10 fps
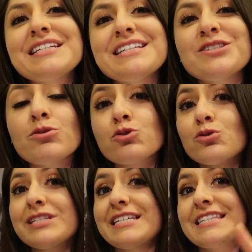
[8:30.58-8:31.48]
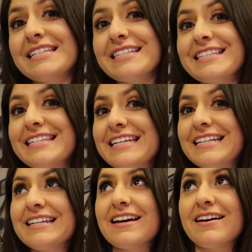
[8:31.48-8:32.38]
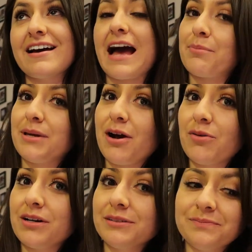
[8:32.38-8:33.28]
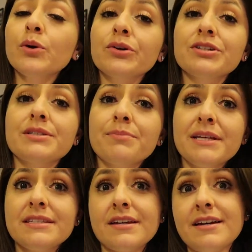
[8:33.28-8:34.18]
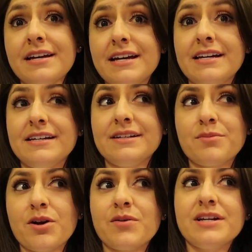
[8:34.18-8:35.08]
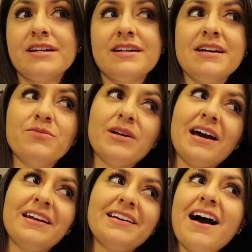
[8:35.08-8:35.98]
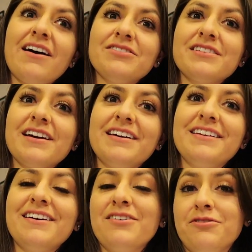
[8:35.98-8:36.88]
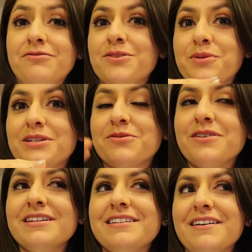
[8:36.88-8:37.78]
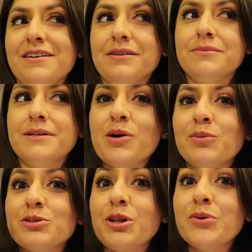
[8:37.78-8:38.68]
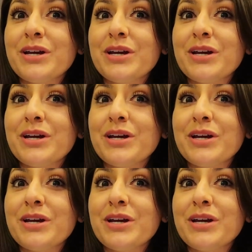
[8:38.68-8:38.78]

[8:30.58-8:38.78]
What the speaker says: did social distancing happy hour. We ordered some pizza and a margarita and we had it outside of the restaurant. It was low